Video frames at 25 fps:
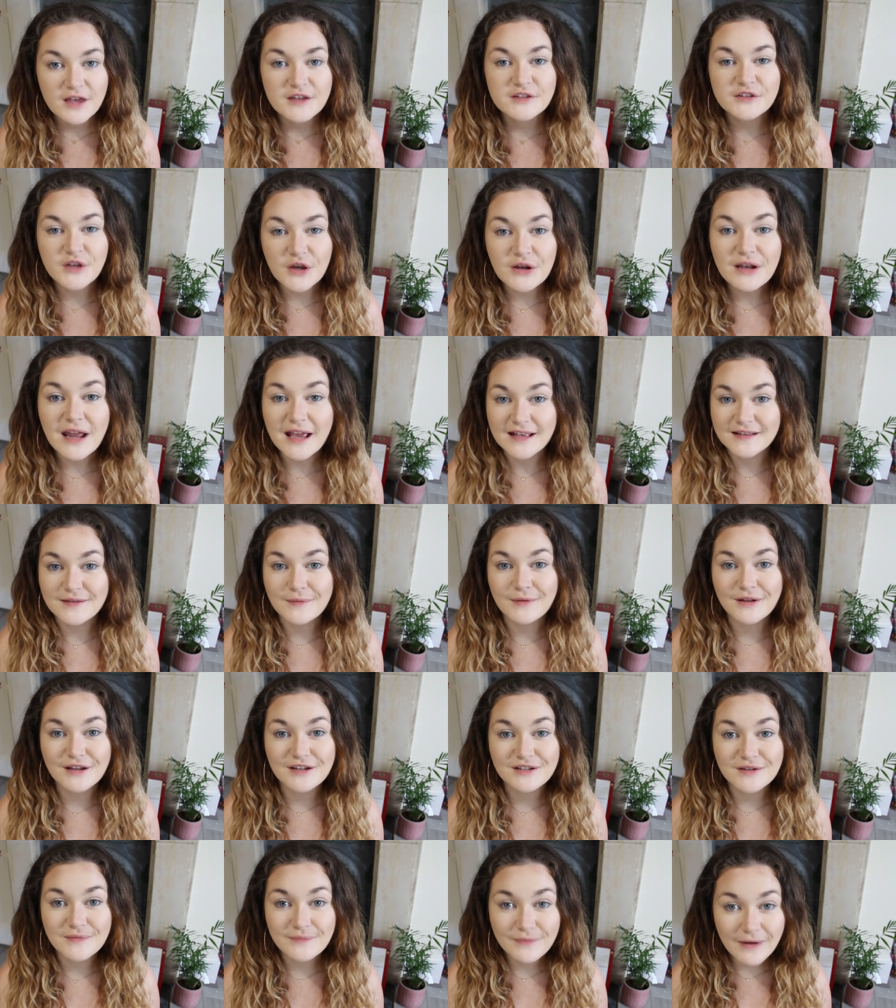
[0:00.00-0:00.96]
So next I'm
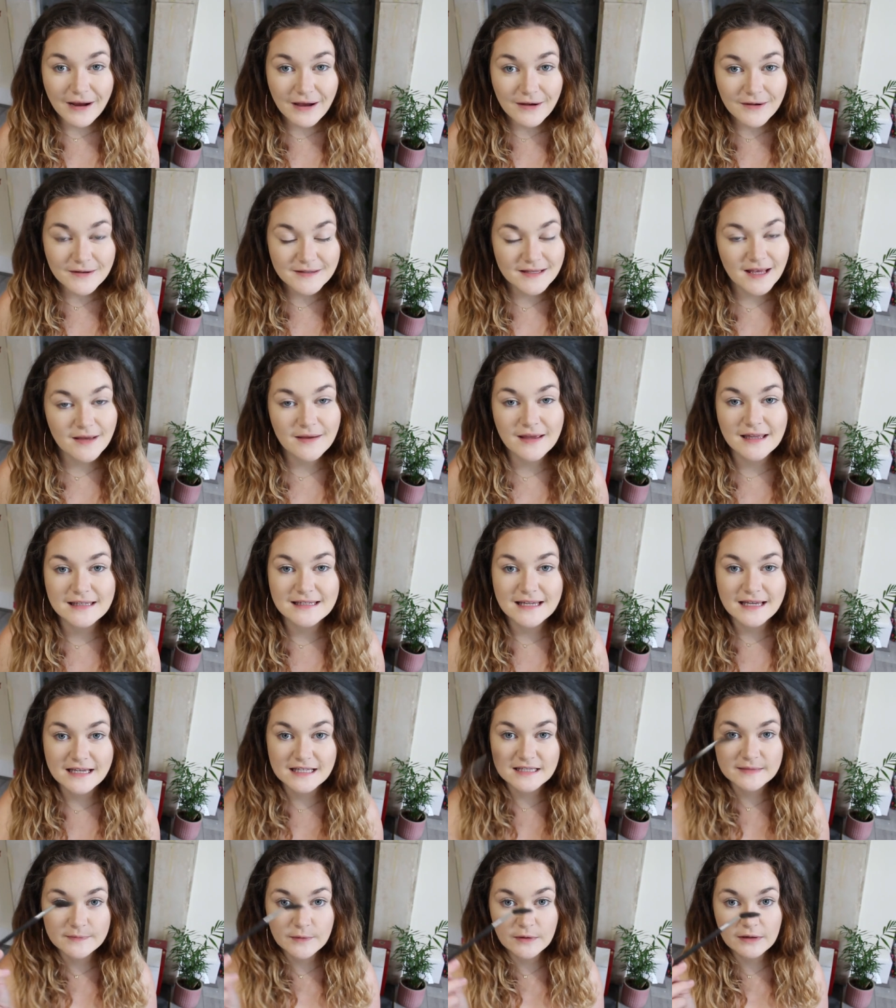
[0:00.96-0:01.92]
going to do brows. I'm going to
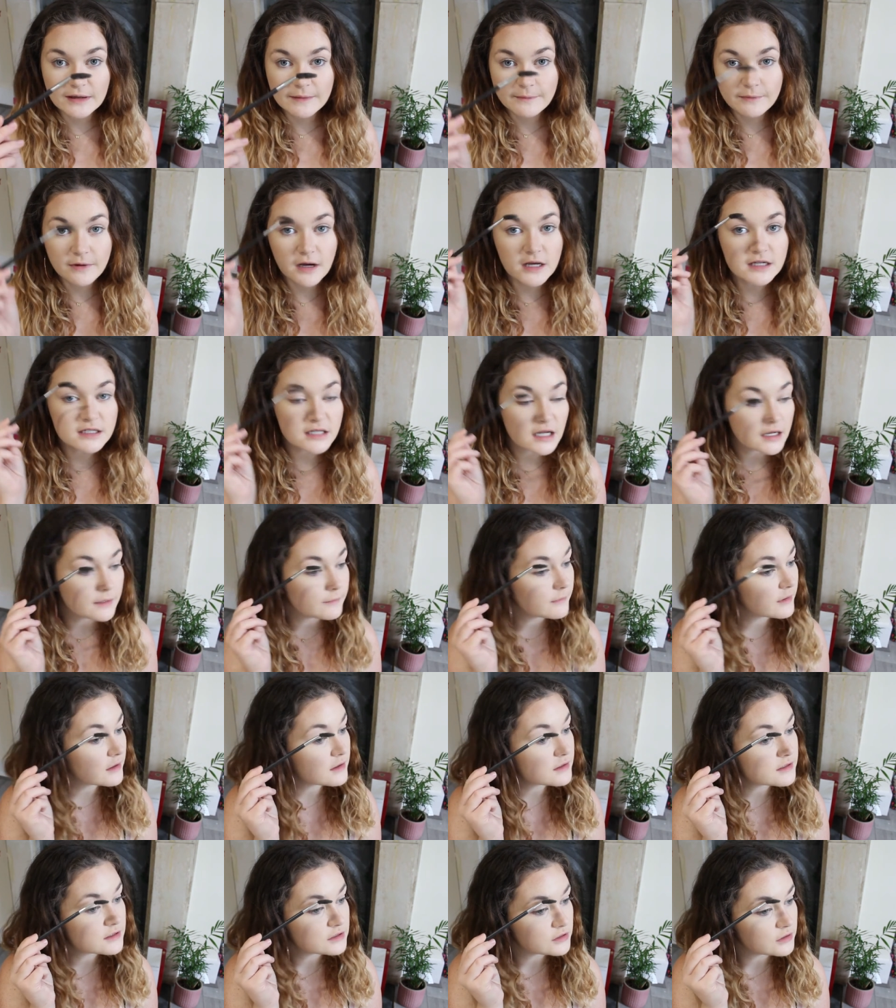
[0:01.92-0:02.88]
take a spoolie brush and I'm
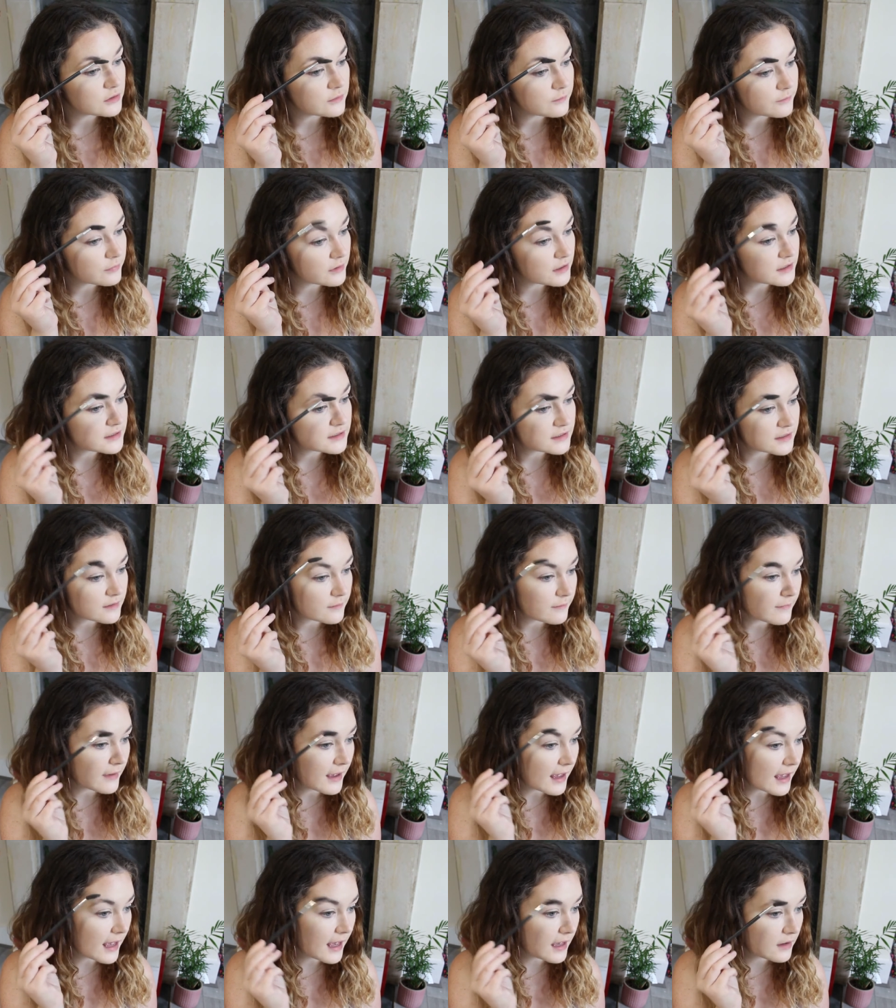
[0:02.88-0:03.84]
going to brush them
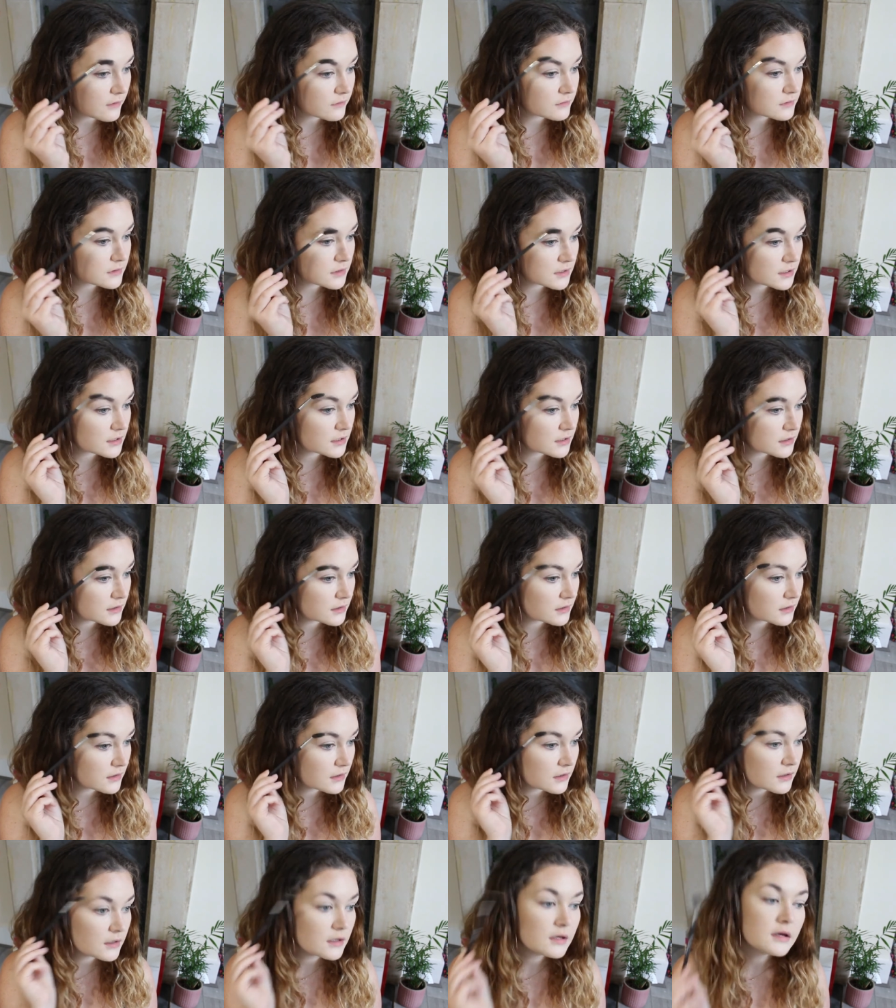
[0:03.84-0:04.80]
out
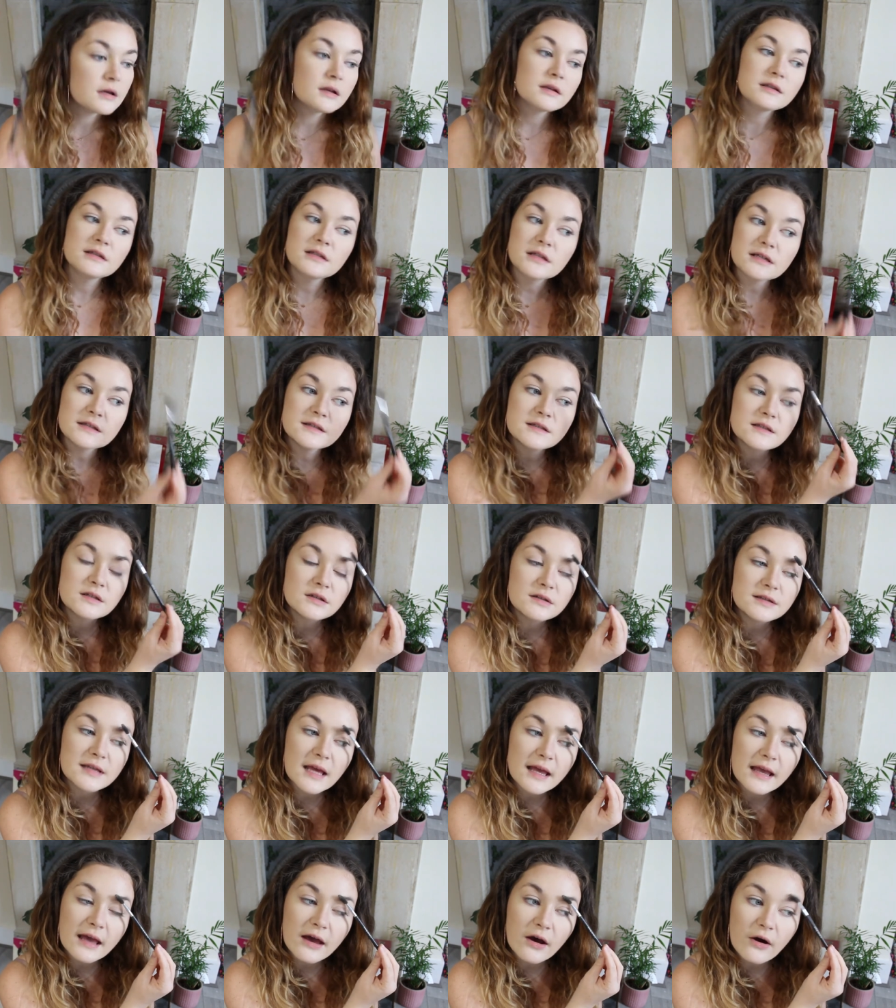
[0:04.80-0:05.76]
just to
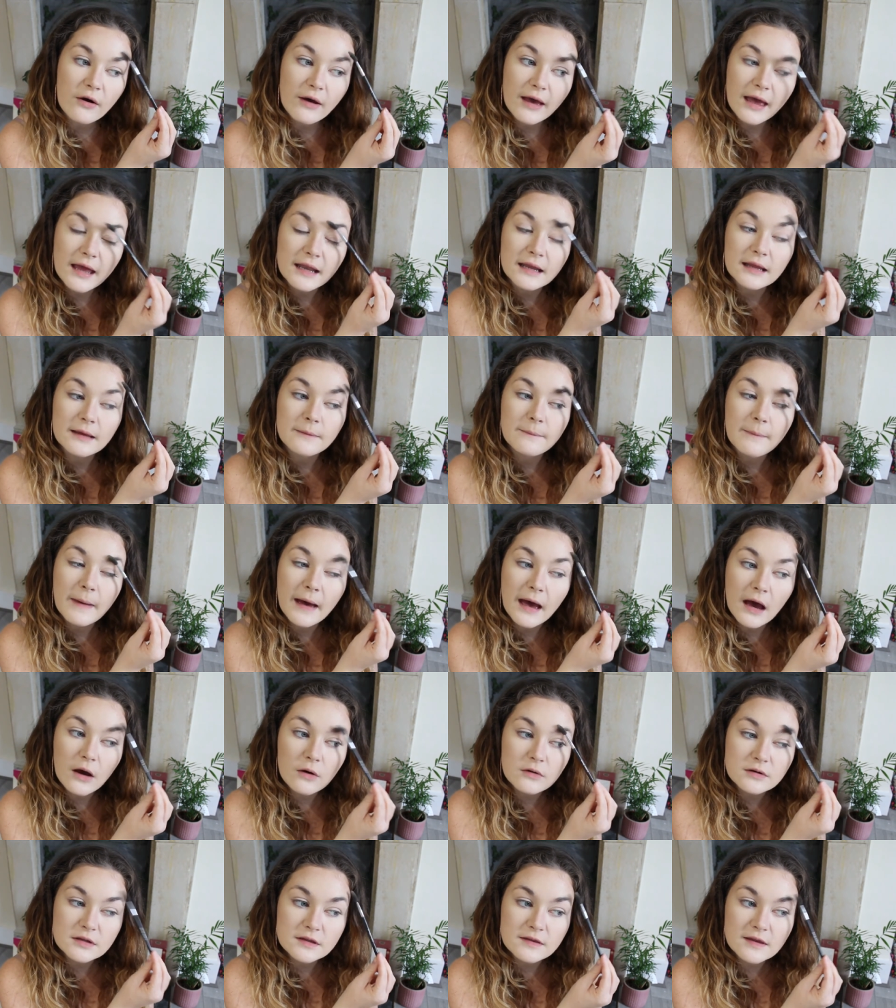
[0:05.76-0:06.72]
take out any
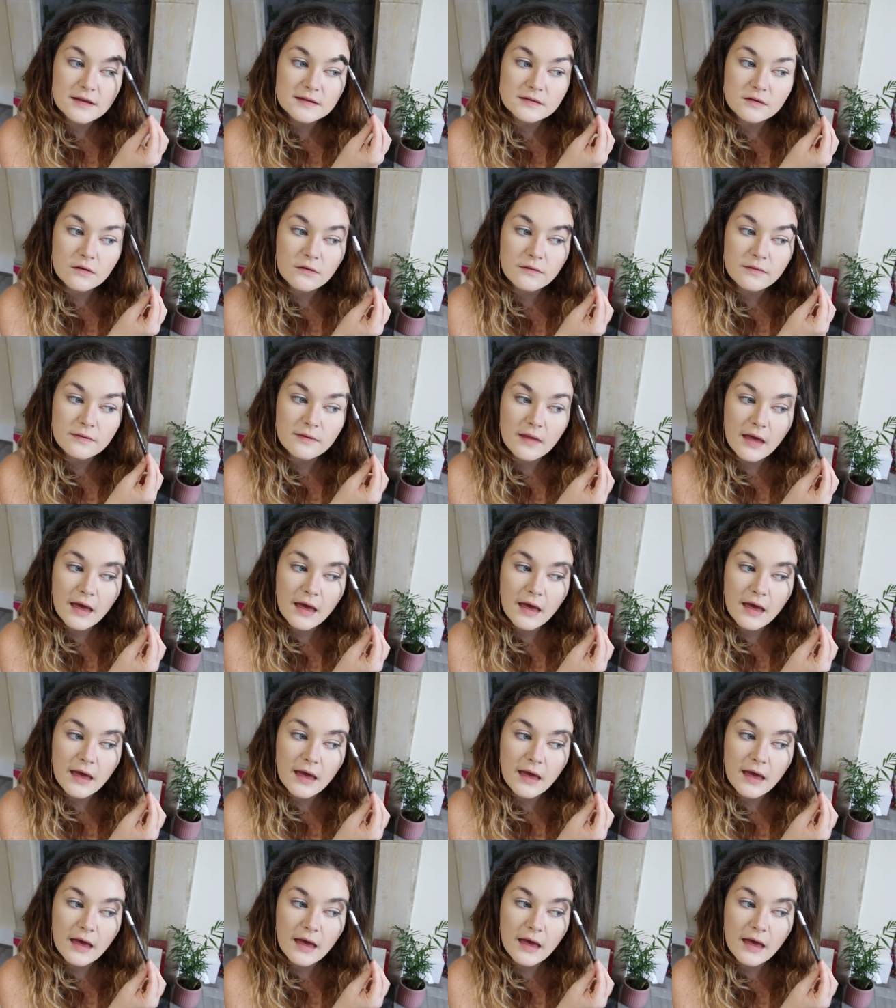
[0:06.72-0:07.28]
powder that's on there